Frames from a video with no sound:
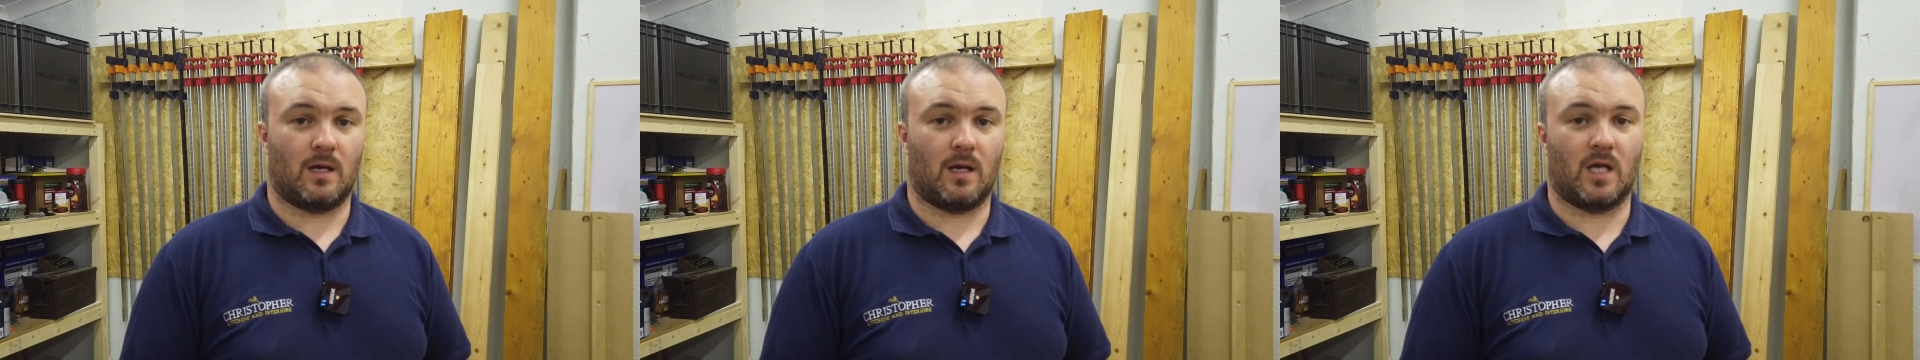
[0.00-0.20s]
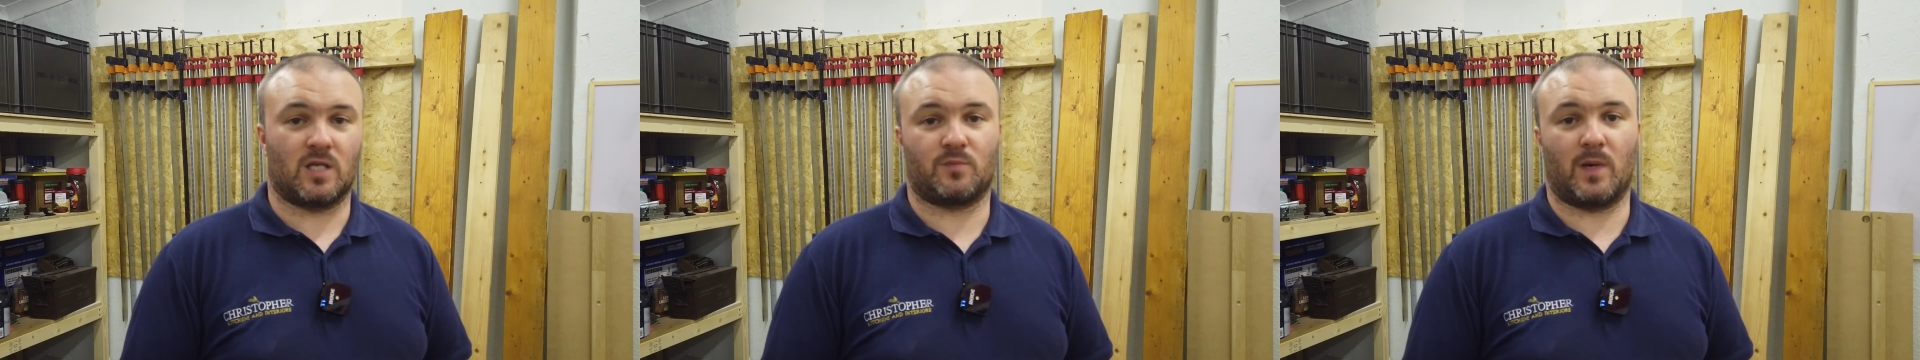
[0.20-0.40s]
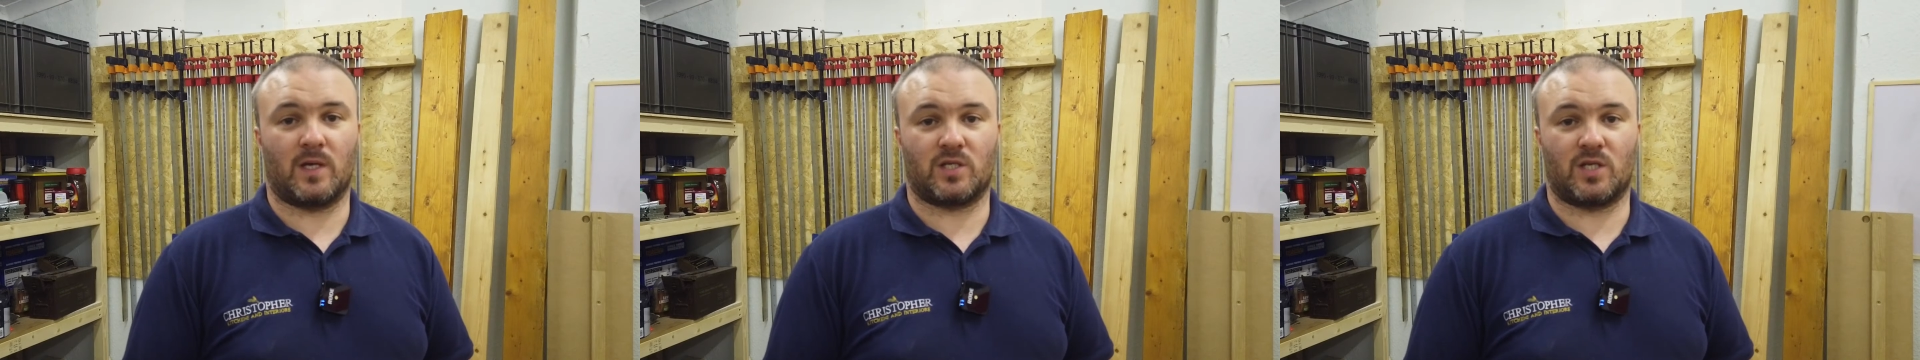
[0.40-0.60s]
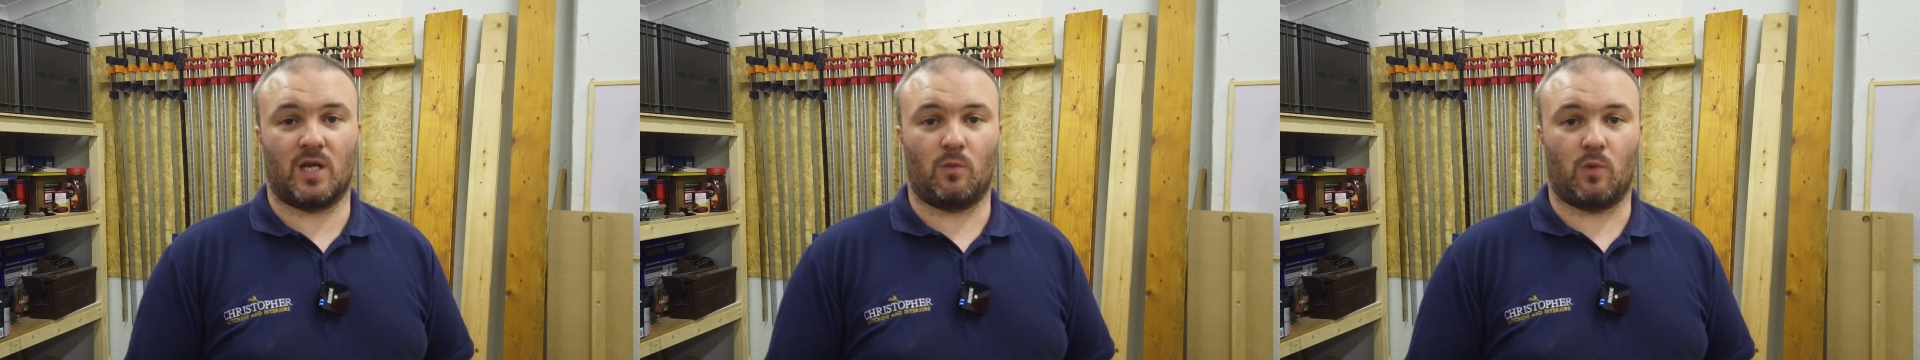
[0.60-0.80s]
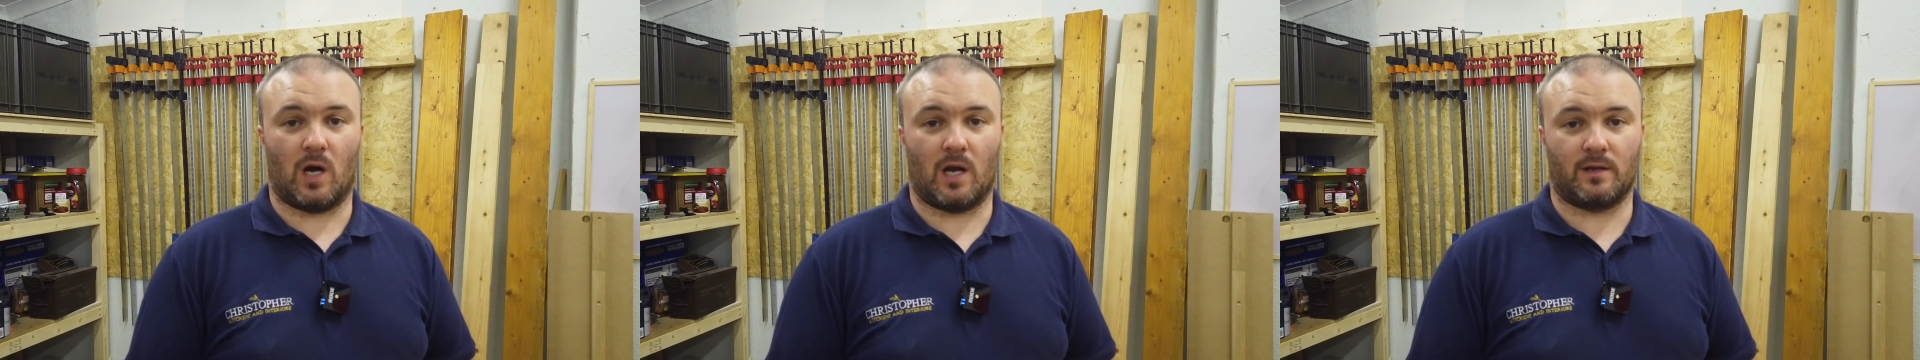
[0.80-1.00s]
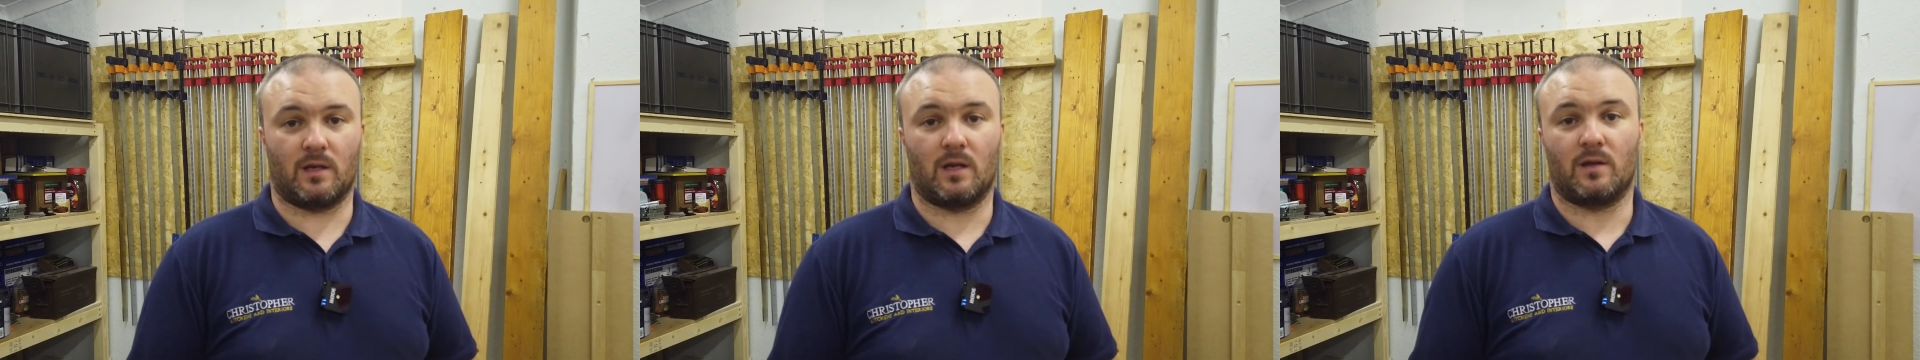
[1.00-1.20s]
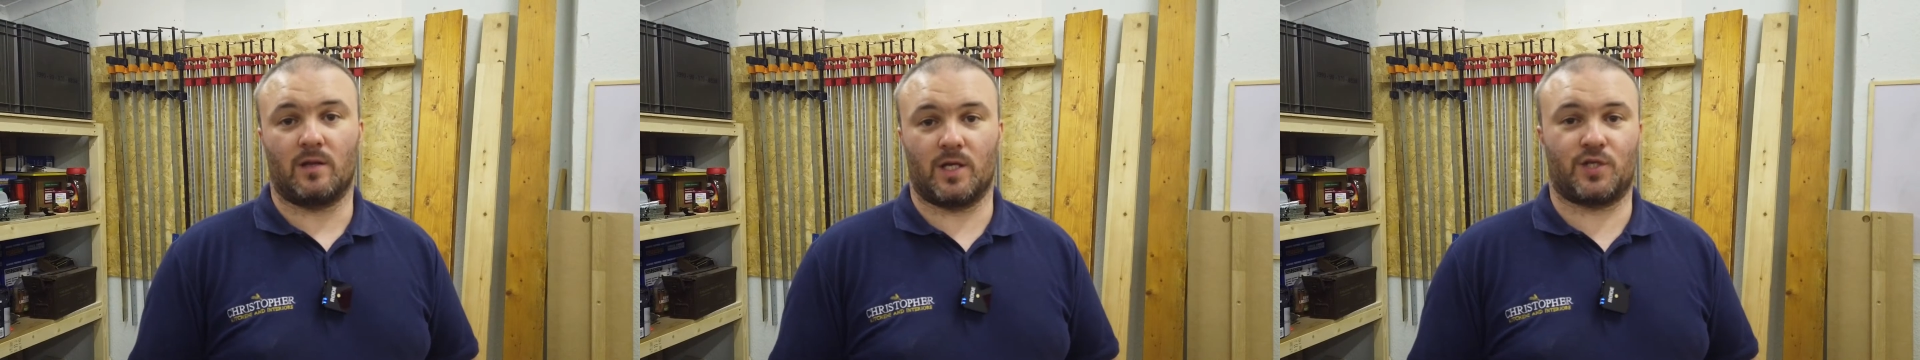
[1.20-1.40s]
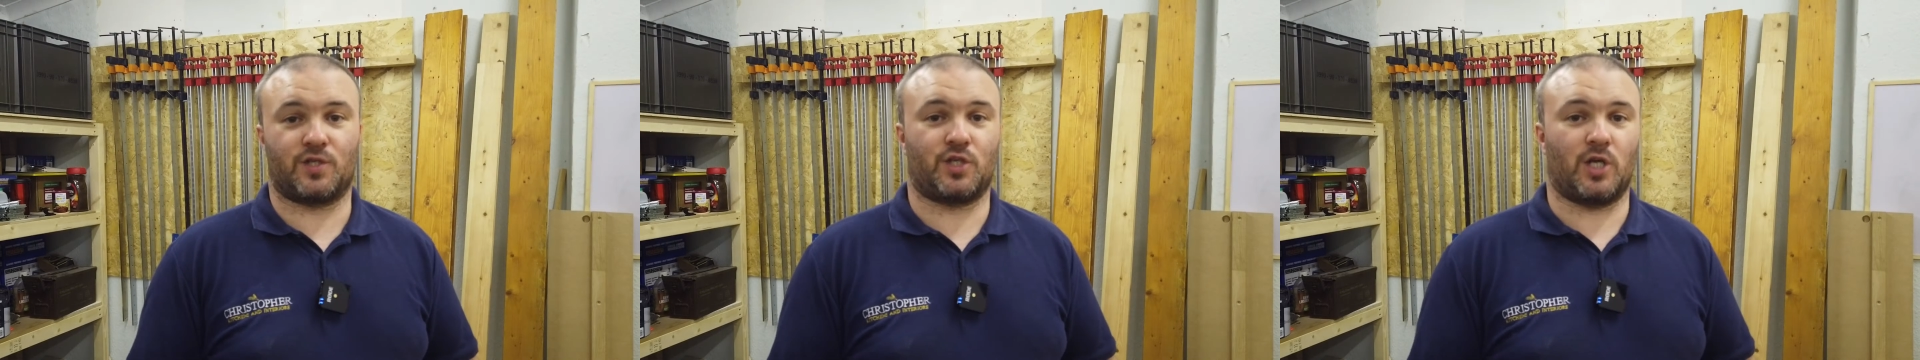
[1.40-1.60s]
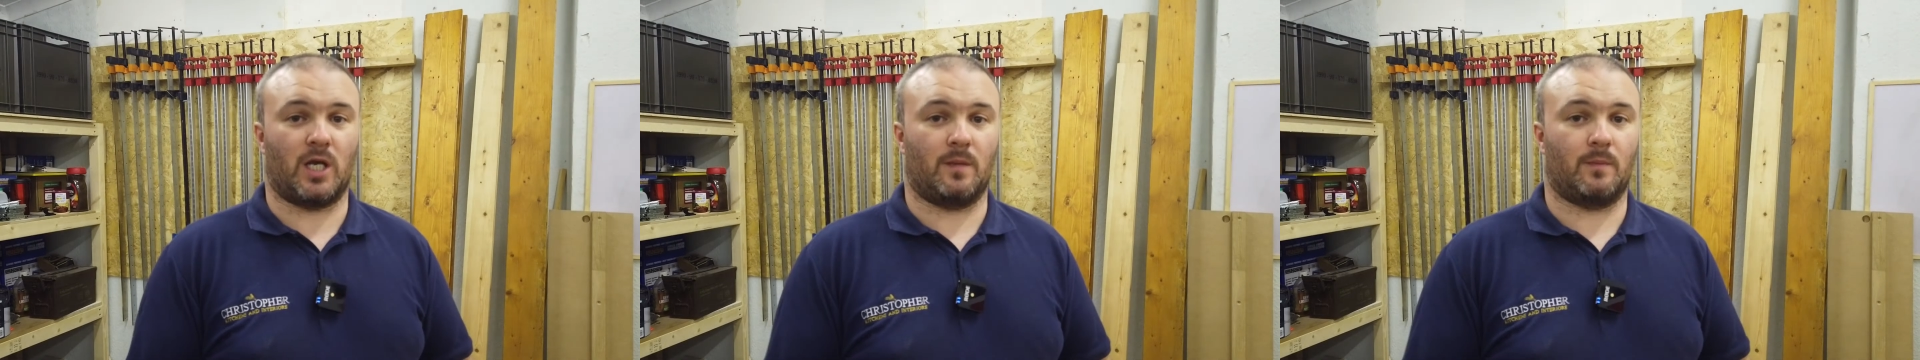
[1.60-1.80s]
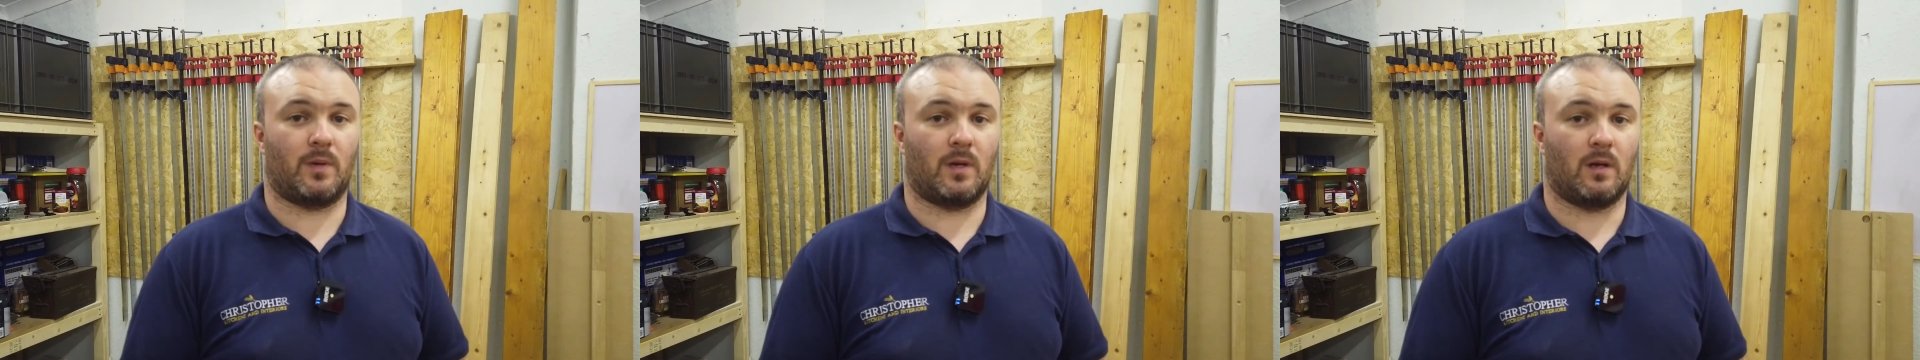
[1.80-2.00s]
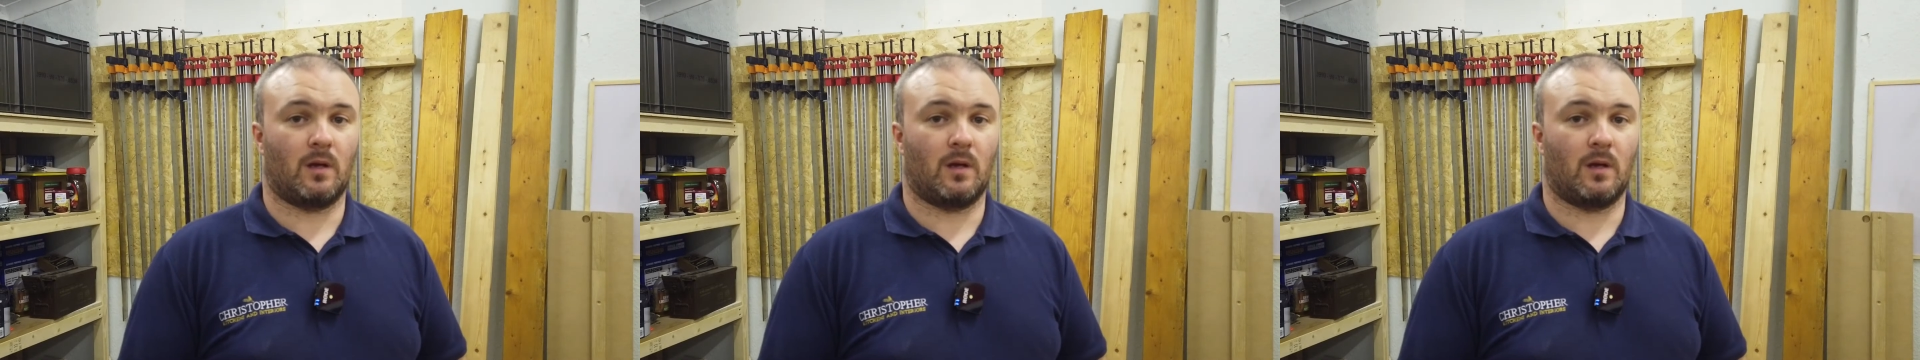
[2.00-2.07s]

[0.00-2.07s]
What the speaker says: especially one this cheap?